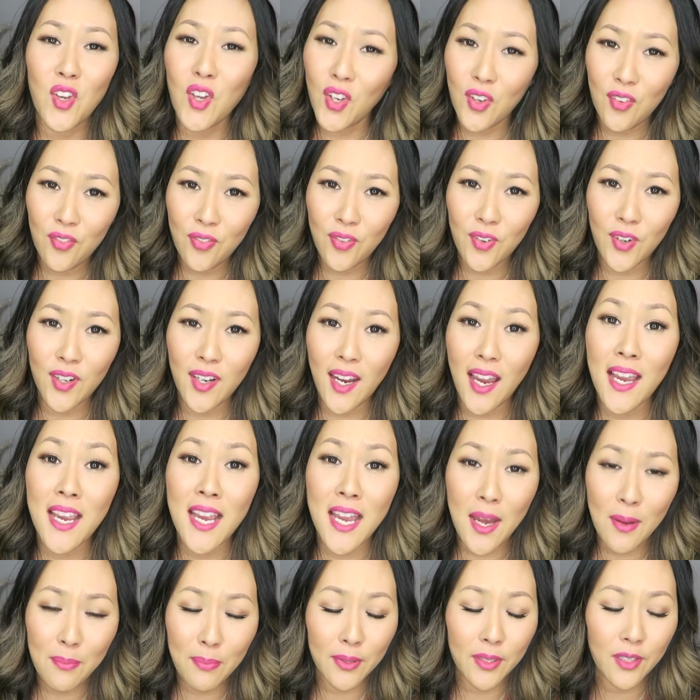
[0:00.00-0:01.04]
good for a
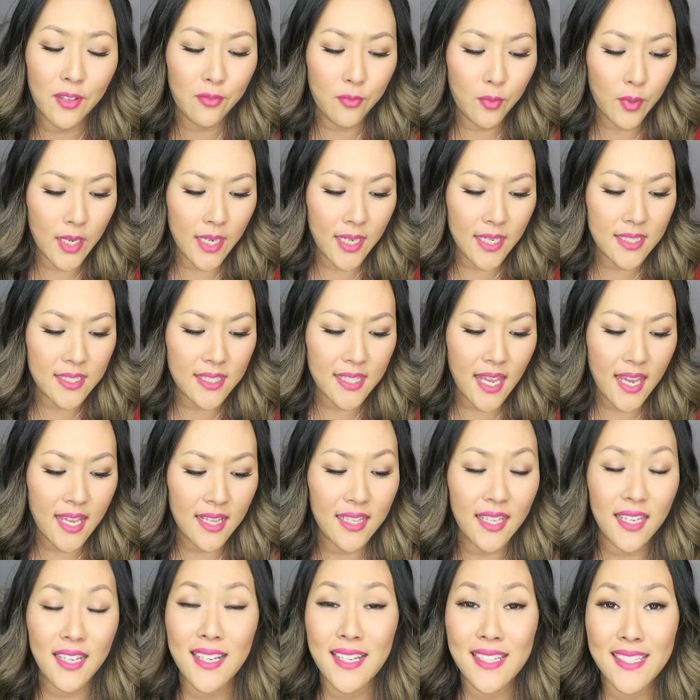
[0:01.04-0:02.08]
couple of weeks.
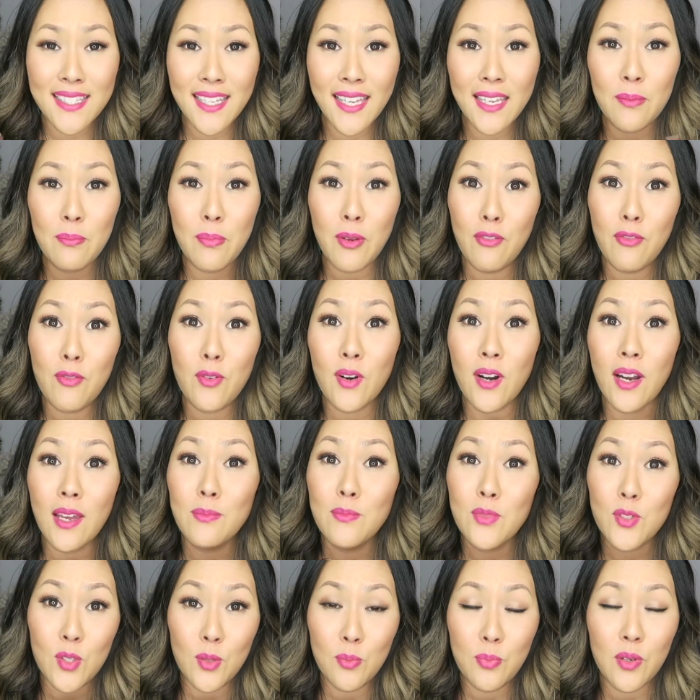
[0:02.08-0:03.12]
And like I said before,
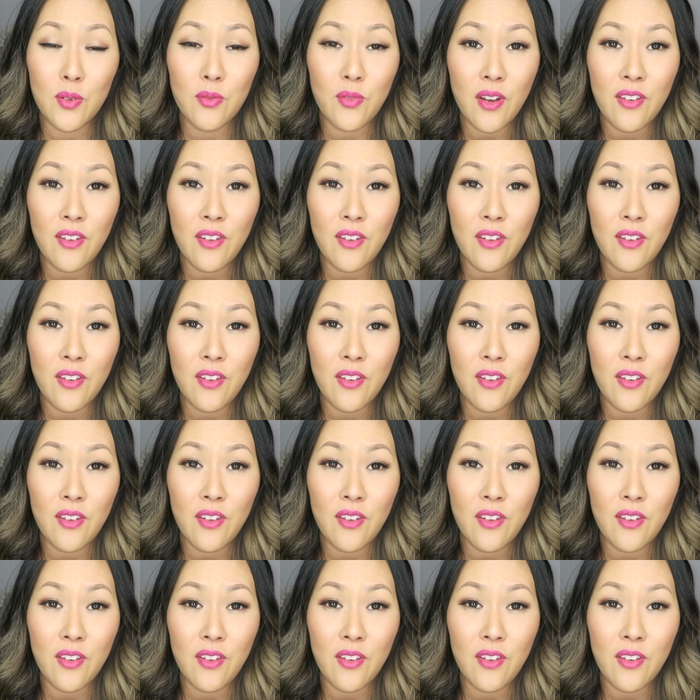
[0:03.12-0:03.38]
I'm super